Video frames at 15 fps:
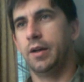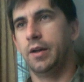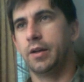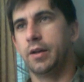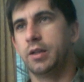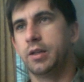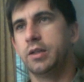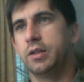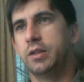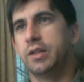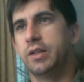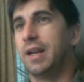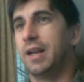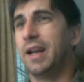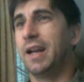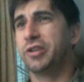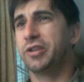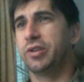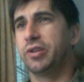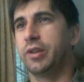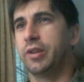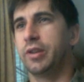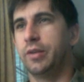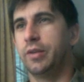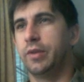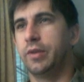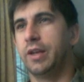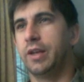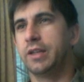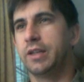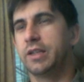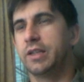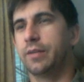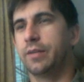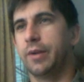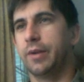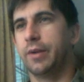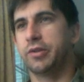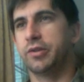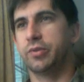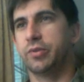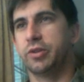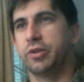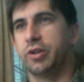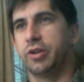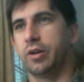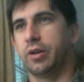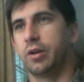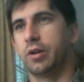East, and actually the nice thing about a switch here